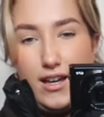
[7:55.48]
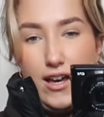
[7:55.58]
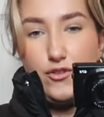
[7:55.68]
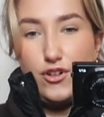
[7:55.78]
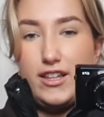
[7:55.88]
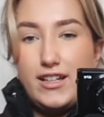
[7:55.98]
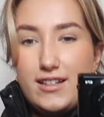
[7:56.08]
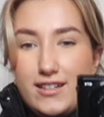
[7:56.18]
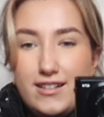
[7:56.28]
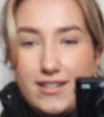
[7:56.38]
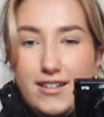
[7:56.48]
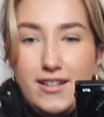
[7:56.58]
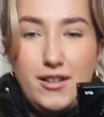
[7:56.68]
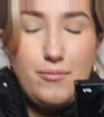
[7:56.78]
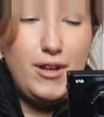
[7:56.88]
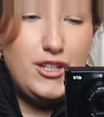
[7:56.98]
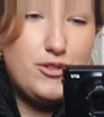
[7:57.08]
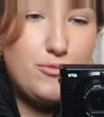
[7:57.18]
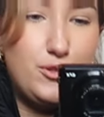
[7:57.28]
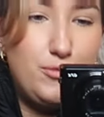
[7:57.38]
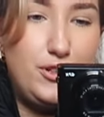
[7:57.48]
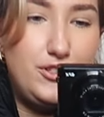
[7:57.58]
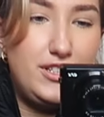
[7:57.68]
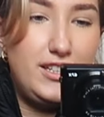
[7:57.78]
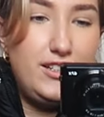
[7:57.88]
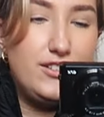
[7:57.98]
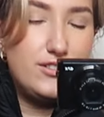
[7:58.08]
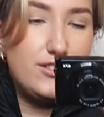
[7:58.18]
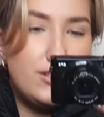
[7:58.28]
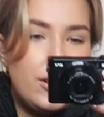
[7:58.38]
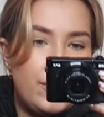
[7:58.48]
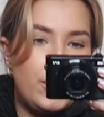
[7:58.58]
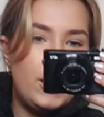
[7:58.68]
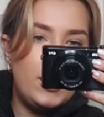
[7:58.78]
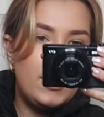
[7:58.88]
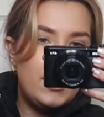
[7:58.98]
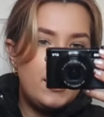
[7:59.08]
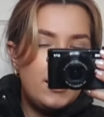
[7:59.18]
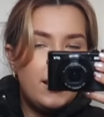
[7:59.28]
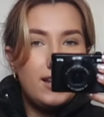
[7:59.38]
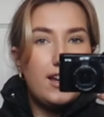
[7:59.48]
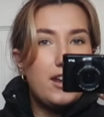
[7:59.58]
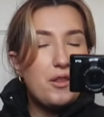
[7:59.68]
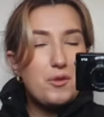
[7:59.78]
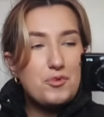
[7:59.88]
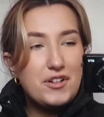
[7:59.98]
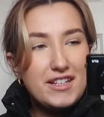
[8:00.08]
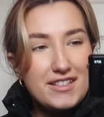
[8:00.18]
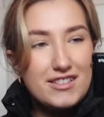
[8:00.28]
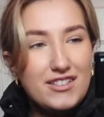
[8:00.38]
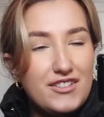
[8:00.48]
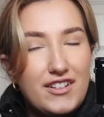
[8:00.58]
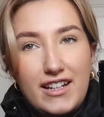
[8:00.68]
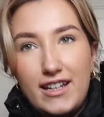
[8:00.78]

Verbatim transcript: I've got like my jumper bulging here so it's not the they're pretty sleek right